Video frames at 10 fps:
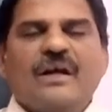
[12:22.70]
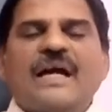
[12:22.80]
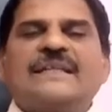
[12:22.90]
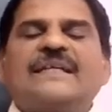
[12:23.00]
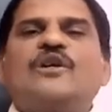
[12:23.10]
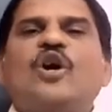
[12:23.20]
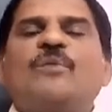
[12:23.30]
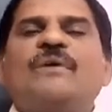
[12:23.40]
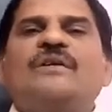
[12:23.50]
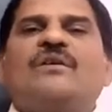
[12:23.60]
And the
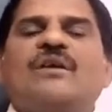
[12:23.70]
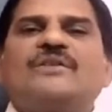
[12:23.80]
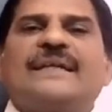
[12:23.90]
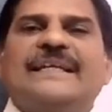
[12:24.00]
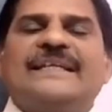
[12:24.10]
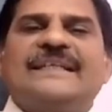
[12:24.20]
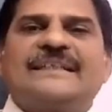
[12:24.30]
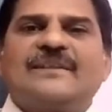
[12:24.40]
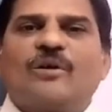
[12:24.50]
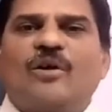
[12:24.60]
government also
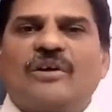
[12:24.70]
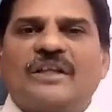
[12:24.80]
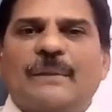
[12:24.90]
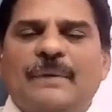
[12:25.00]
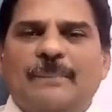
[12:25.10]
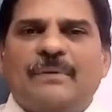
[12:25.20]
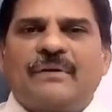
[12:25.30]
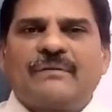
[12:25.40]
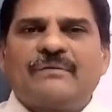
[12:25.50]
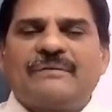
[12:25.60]
alienated the ordinary people,
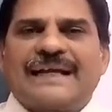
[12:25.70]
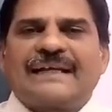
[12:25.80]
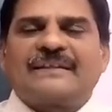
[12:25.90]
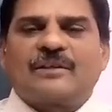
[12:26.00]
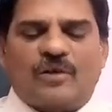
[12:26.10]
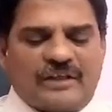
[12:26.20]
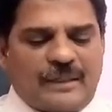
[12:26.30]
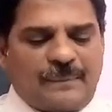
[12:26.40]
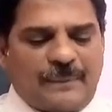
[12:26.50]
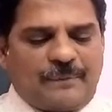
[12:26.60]
neglected the
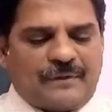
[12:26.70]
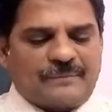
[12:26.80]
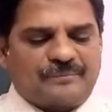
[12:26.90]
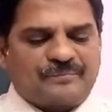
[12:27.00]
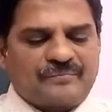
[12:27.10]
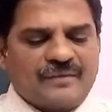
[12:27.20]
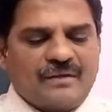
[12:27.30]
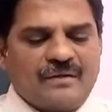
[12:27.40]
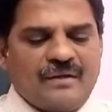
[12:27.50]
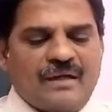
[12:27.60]
ordinary people.
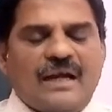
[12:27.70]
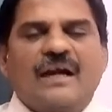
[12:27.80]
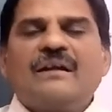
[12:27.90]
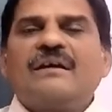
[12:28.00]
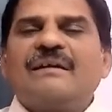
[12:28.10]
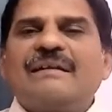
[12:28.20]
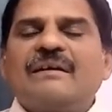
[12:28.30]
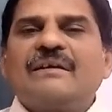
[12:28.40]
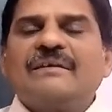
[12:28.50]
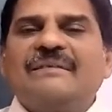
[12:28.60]
And
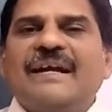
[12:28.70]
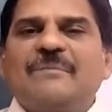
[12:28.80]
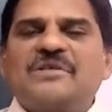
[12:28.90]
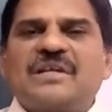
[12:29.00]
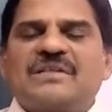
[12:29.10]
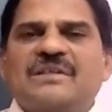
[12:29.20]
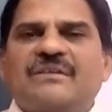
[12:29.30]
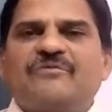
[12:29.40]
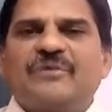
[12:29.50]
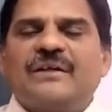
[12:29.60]
in the
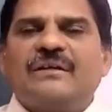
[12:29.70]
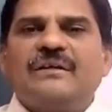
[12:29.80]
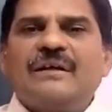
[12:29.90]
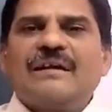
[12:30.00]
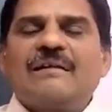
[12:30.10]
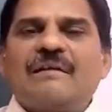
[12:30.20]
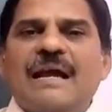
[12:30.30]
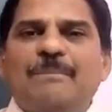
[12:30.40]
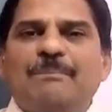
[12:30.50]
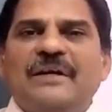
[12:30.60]
administration field,
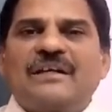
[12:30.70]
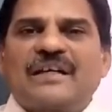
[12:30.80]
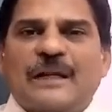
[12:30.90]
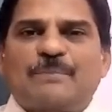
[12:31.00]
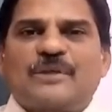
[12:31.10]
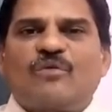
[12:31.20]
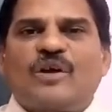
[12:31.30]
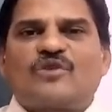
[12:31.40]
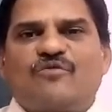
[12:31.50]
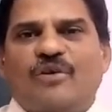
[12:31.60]
rampant corruption
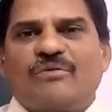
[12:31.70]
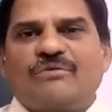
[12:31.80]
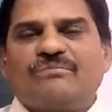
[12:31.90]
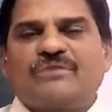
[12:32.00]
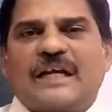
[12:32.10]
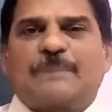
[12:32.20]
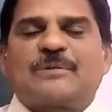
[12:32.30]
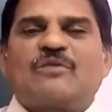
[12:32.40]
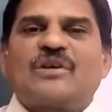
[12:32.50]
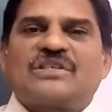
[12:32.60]
was found.
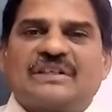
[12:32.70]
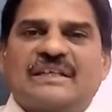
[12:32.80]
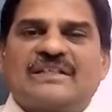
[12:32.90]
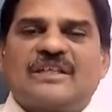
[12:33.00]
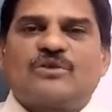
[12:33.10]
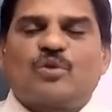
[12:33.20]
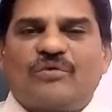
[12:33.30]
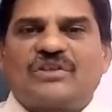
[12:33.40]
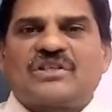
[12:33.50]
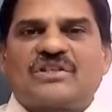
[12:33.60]
Corruption was increased in the
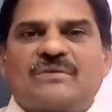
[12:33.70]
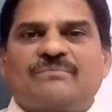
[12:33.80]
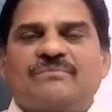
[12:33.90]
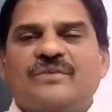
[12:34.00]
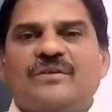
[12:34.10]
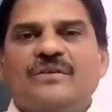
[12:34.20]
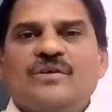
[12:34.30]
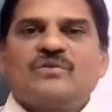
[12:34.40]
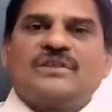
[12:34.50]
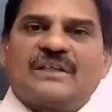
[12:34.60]
Soviet system.
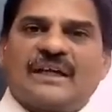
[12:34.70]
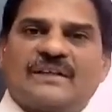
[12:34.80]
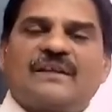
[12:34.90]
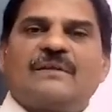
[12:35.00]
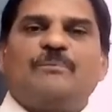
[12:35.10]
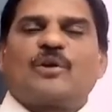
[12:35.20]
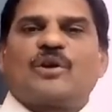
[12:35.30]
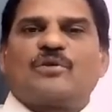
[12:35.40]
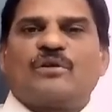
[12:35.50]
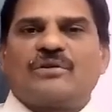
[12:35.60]
So this is another
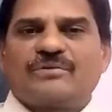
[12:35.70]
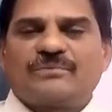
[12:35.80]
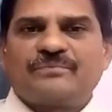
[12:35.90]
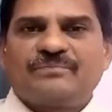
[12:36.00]
important cause.